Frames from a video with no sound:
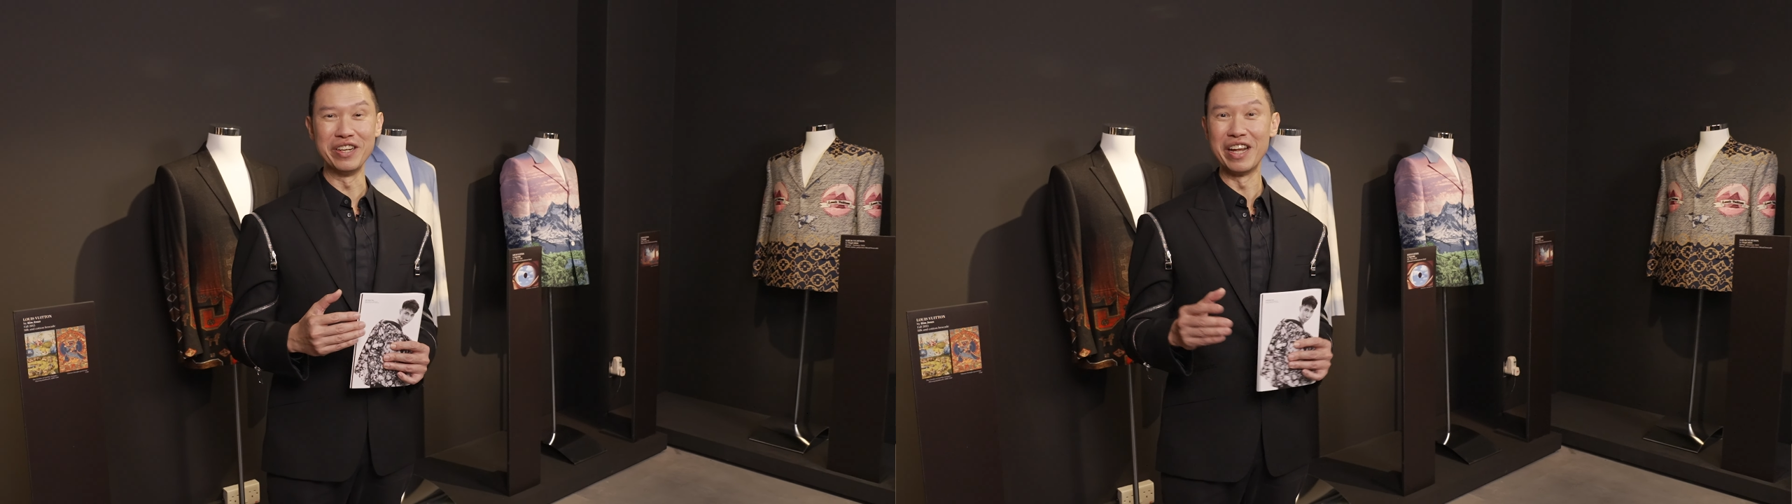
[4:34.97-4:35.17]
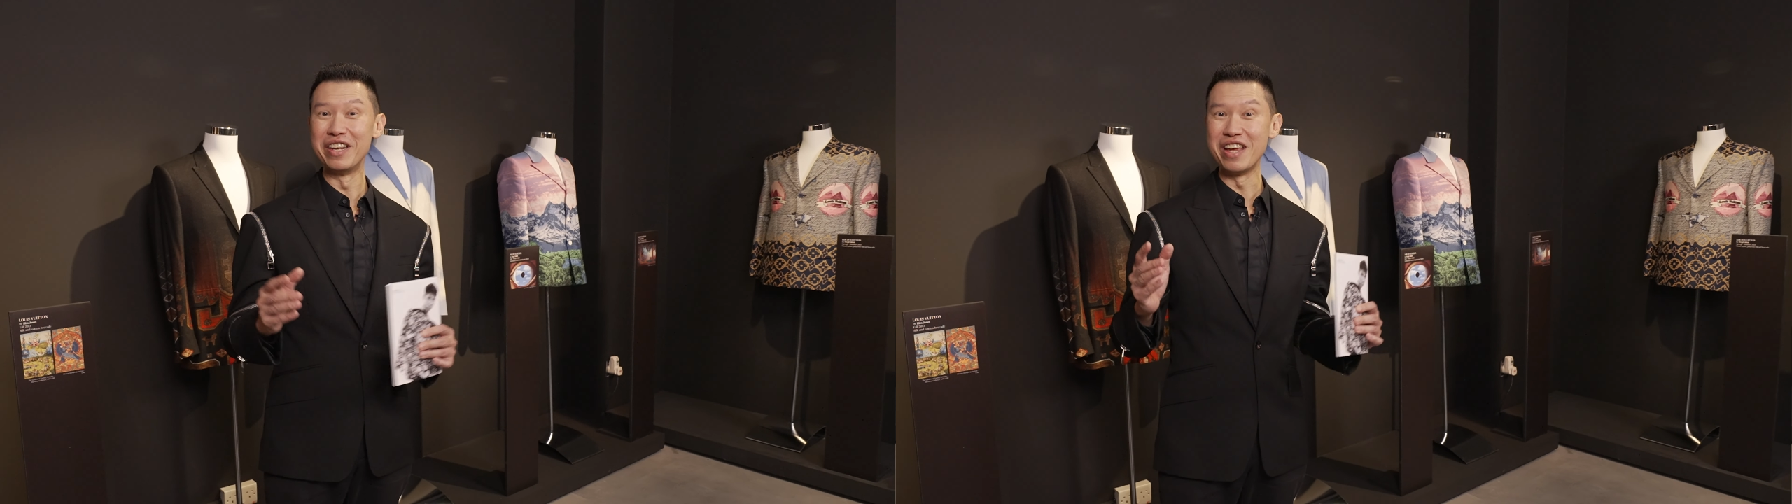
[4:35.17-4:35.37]

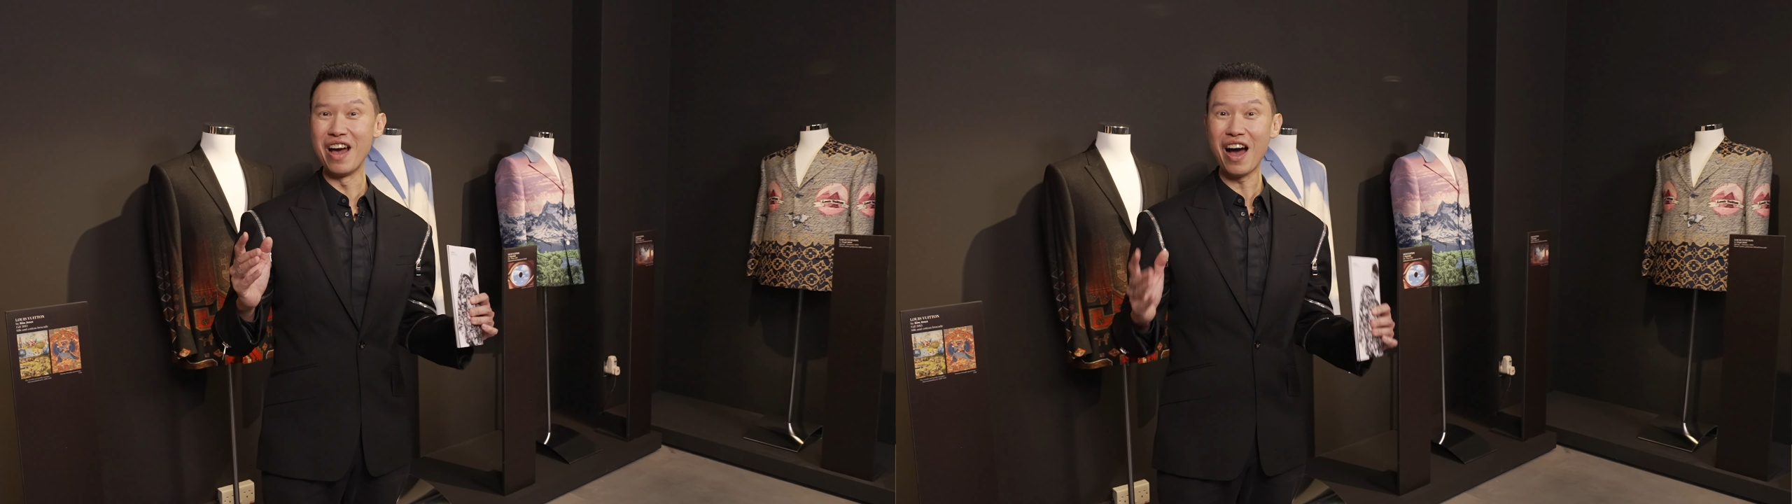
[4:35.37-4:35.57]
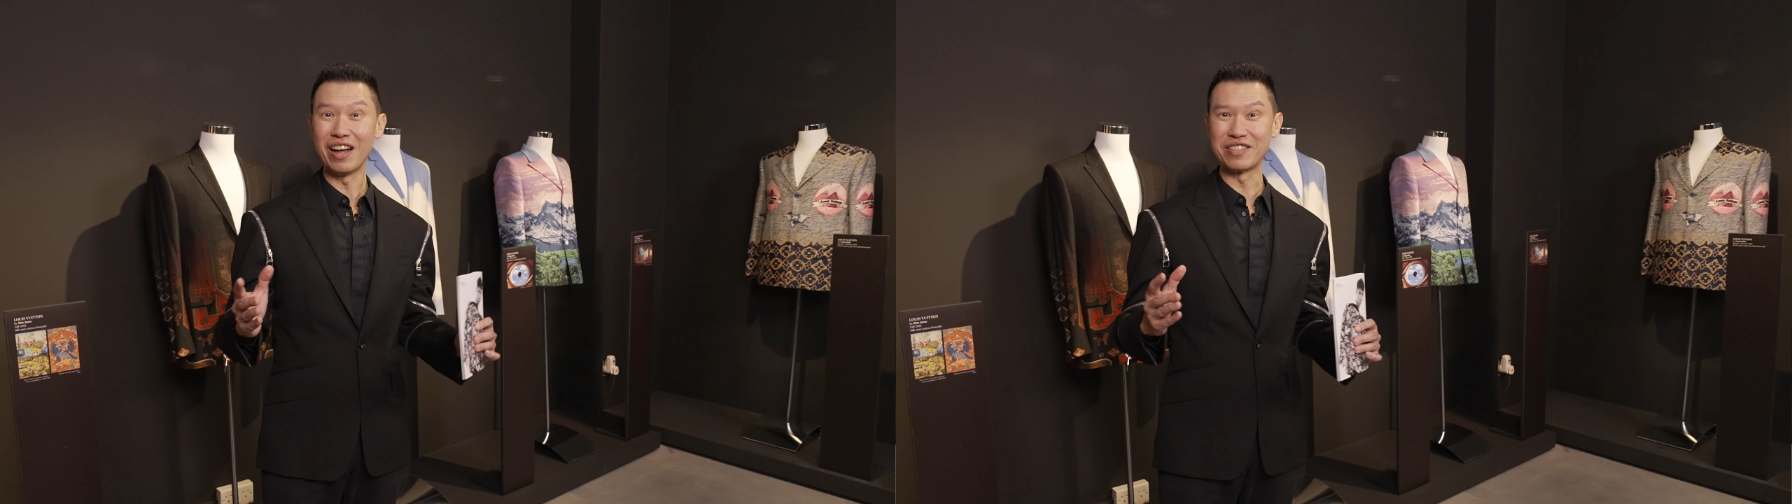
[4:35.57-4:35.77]
in the
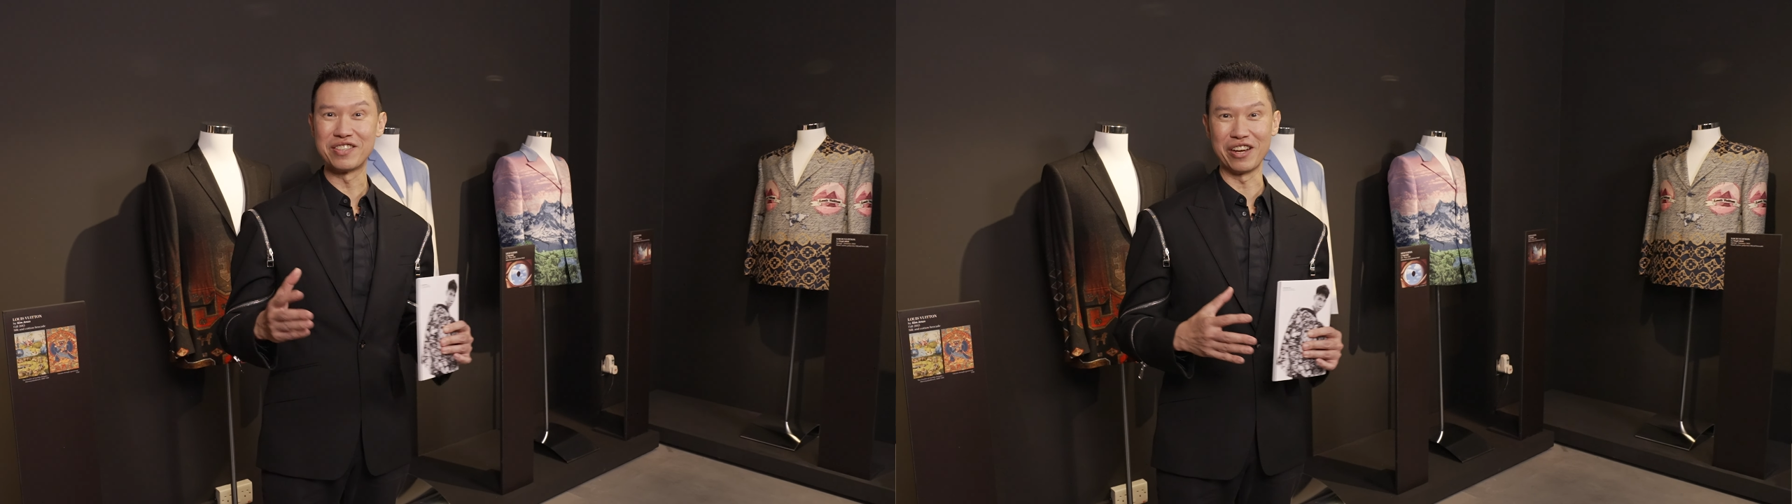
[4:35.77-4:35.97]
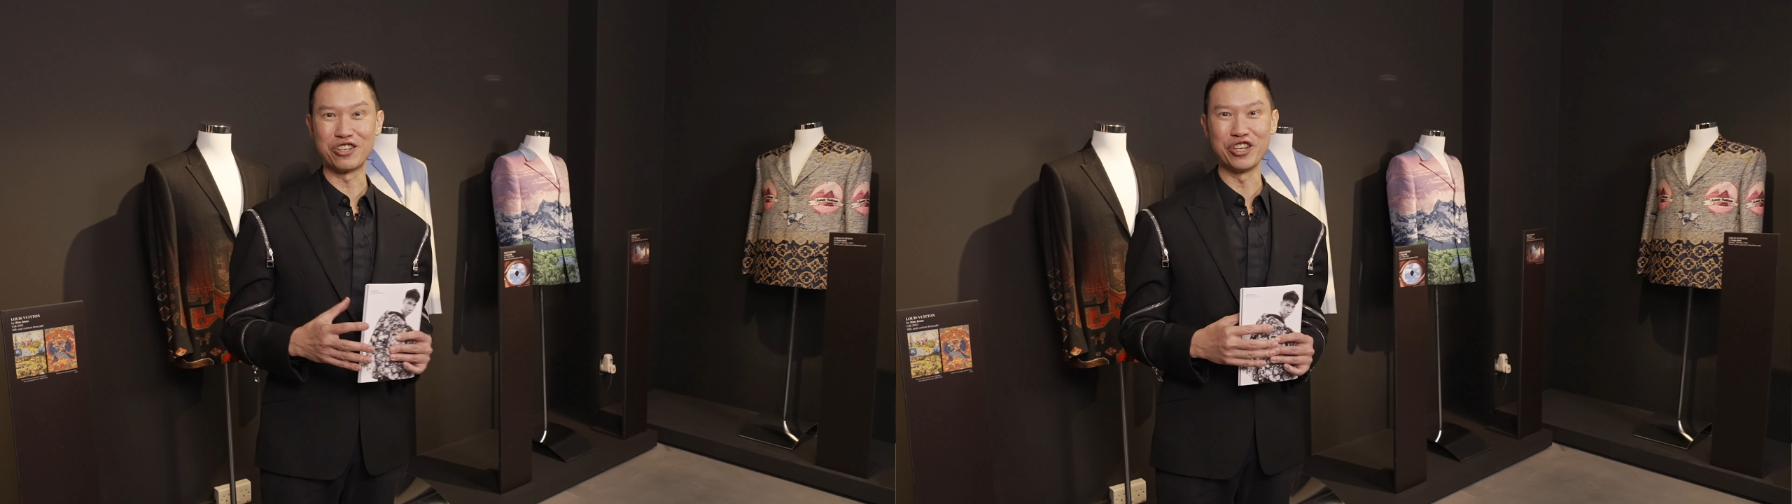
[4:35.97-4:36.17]
art
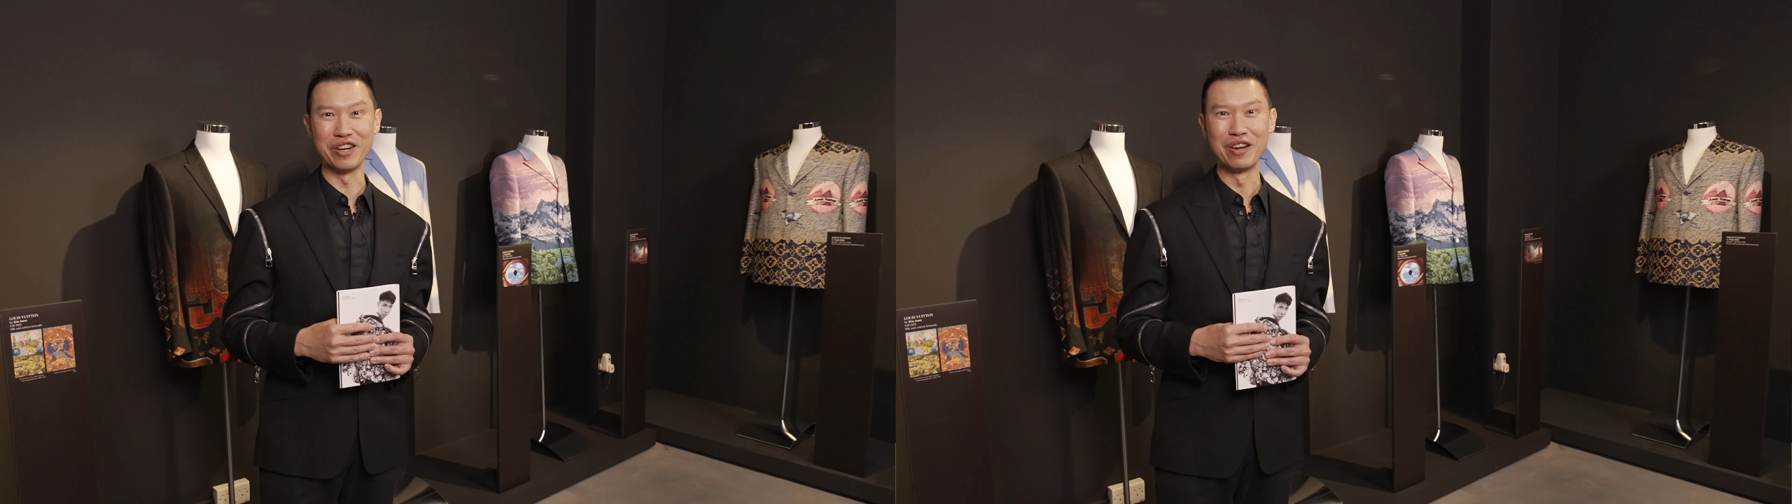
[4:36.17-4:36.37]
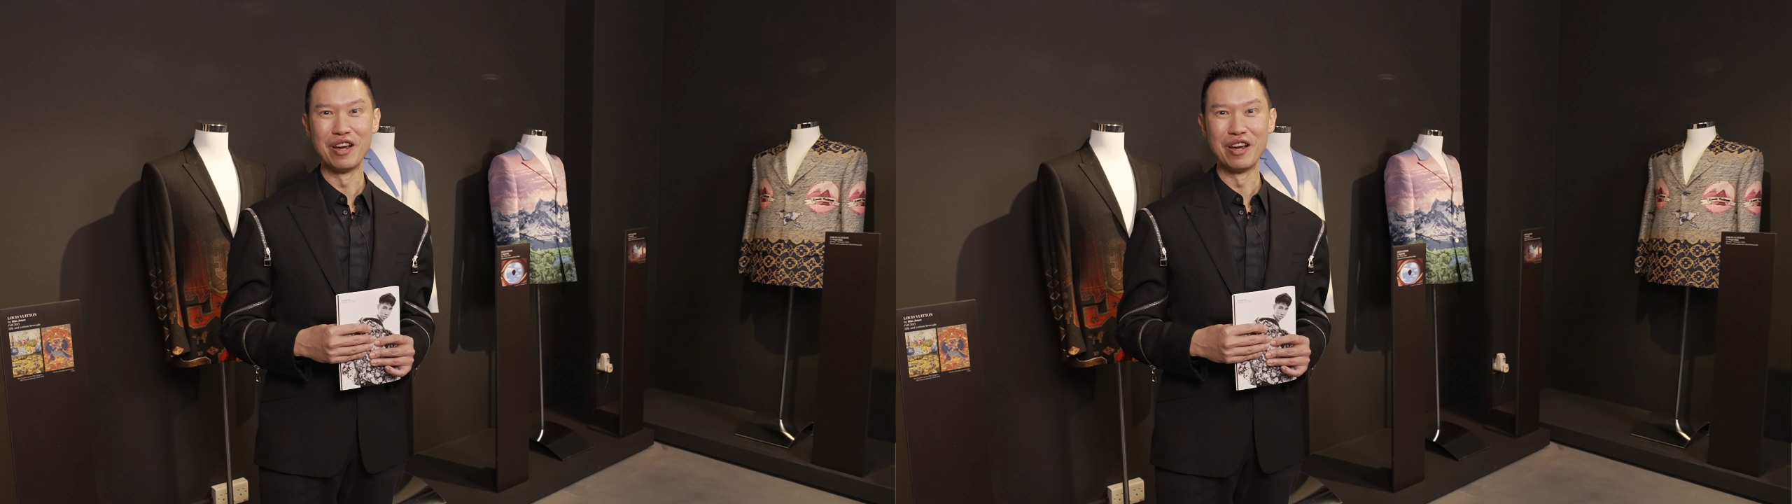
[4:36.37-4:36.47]
section,